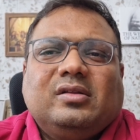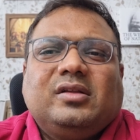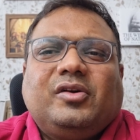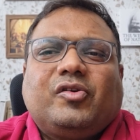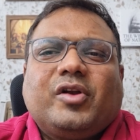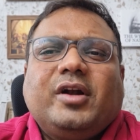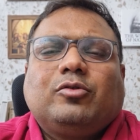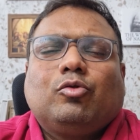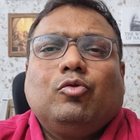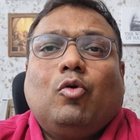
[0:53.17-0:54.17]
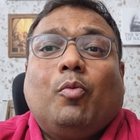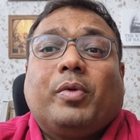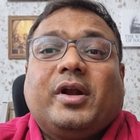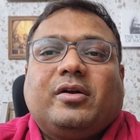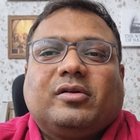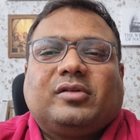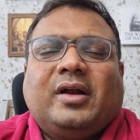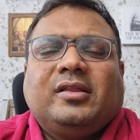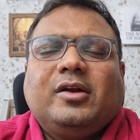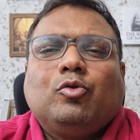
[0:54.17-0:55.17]
They trade through operators
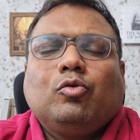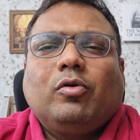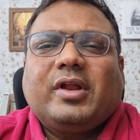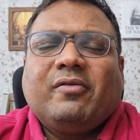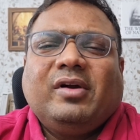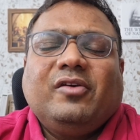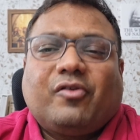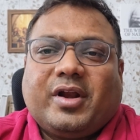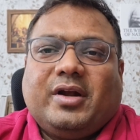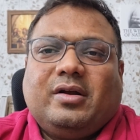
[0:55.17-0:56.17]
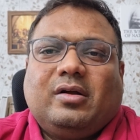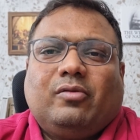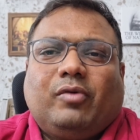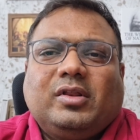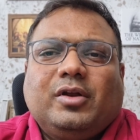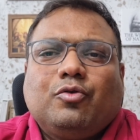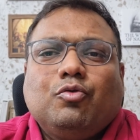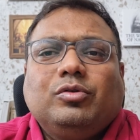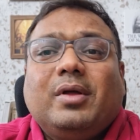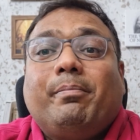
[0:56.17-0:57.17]
and they do not even trade. What they
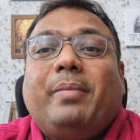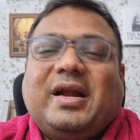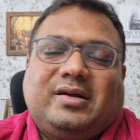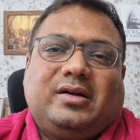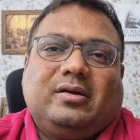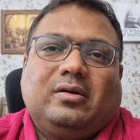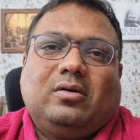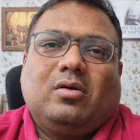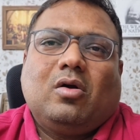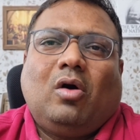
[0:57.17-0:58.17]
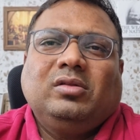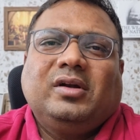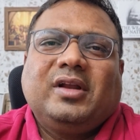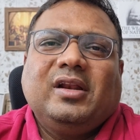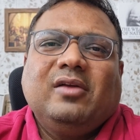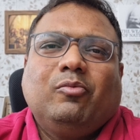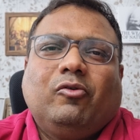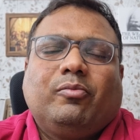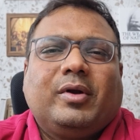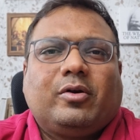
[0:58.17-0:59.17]
do, they bet on the daily
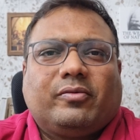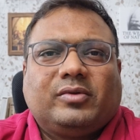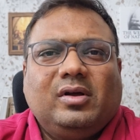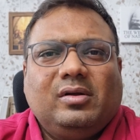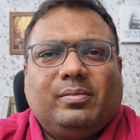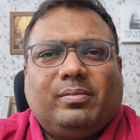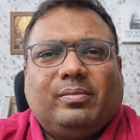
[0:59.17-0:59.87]
movement of the